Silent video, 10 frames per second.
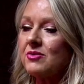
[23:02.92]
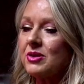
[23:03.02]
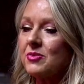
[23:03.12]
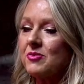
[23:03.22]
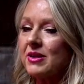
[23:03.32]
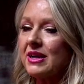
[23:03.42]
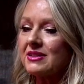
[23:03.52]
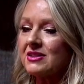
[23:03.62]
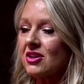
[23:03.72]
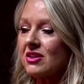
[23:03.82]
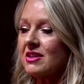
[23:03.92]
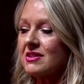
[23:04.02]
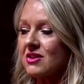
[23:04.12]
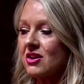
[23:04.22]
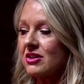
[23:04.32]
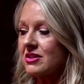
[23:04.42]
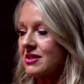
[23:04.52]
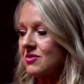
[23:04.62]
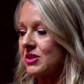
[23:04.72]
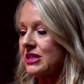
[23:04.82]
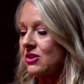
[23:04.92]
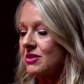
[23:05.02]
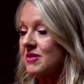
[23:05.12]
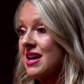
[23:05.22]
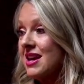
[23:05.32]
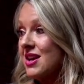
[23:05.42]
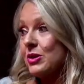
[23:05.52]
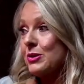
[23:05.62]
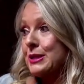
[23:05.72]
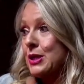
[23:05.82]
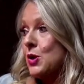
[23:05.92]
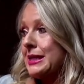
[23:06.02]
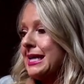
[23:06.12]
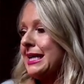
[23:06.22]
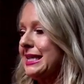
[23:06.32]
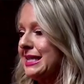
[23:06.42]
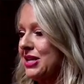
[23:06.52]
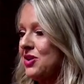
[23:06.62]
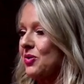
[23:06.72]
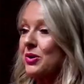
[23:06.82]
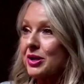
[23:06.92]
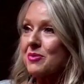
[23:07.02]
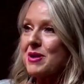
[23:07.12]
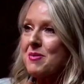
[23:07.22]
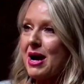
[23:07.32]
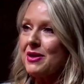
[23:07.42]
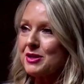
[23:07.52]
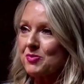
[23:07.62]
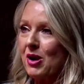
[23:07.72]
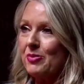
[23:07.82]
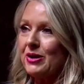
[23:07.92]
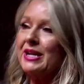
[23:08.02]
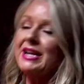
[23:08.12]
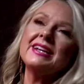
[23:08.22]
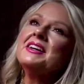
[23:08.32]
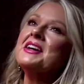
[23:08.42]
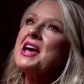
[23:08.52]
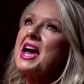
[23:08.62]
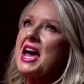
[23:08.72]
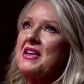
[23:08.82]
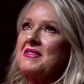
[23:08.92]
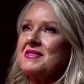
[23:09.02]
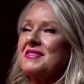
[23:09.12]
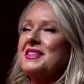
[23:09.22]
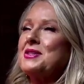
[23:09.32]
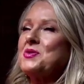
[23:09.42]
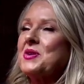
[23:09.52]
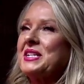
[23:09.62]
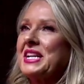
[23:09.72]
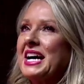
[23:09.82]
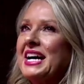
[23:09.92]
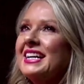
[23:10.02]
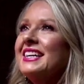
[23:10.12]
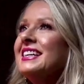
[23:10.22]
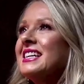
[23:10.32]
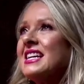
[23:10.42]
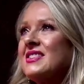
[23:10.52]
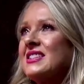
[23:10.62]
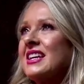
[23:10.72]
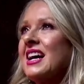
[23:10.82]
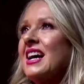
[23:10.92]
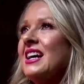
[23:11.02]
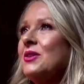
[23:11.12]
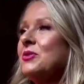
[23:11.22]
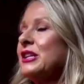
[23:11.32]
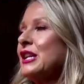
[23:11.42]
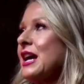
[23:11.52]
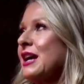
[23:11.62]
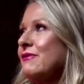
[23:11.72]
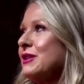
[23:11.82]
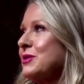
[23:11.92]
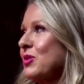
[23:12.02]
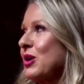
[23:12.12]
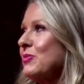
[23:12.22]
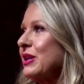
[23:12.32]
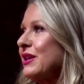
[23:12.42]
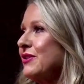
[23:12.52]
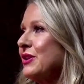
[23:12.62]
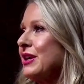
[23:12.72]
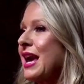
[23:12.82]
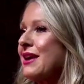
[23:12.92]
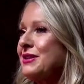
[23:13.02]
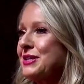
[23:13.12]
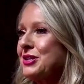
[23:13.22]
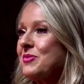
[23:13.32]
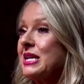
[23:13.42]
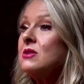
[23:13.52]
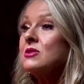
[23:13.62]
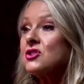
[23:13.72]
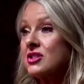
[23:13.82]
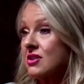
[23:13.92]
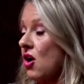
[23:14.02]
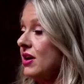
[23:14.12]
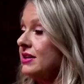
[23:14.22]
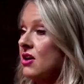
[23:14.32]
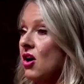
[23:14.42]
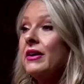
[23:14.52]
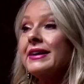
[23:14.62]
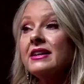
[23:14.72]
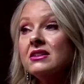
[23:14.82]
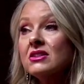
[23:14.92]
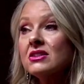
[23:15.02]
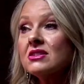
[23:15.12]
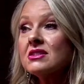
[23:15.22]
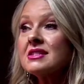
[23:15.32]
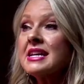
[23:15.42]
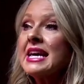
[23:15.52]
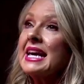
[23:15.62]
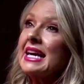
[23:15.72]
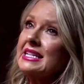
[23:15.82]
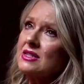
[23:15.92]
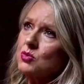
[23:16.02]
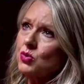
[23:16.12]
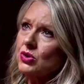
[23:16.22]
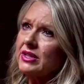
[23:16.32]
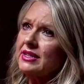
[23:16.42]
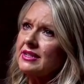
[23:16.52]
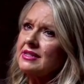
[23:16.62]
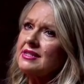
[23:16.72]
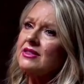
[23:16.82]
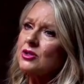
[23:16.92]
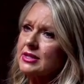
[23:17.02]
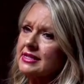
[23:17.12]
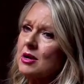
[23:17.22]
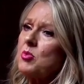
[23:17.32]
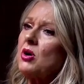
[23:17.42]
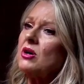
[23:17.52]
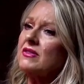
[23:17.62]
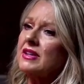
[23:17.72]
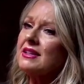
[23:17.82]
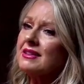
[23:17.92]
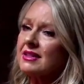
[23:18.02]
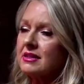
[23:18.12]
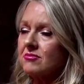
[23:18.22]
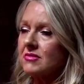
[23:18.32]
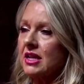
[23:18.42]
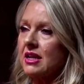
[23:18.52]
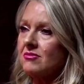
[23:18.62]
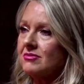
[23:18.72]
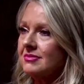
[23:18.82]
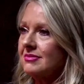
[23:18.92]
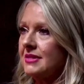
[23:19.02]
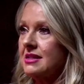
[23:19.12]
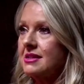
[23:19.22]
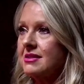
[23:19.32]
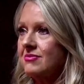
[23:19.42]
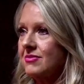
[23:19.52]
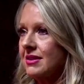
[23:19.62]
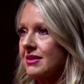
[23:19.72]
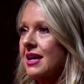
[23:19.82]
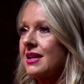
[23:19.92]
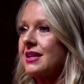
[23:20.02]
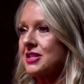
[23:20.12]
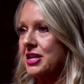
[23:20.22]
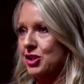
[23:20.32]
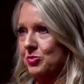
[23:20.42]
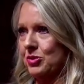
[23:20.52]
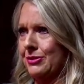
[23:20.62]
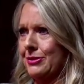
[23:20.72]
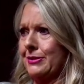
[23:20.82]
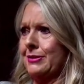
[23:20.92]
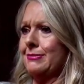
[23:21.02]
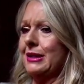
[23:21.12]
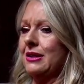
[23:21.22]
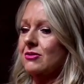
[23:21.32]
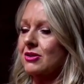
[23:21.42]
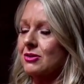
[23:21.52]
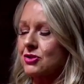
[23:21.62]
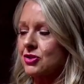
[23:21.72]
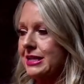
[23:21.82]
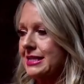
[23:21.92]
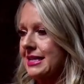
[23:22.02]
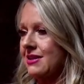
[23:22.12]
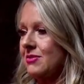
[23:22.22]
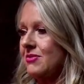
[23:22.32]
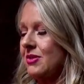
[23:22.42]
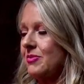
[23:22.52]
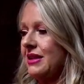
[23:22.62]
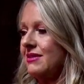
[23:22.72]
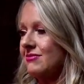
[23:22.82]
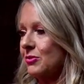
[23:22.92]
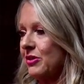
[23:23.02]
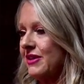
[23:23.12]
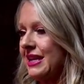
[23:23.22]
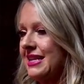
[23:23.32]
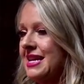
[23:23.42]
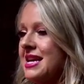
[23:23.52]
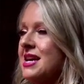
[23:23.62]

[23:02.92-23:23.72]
and we went back and talked to these loggers and we told them we were so excited you know we're going to be buying this property and and this one guy he was like i wouldn't have this property if you gave it to me it was just all it's all hills, it's hills yeah. and it's woods and there's some part of it that you know is kind of untouchable just you know goes straight down a, a big ravine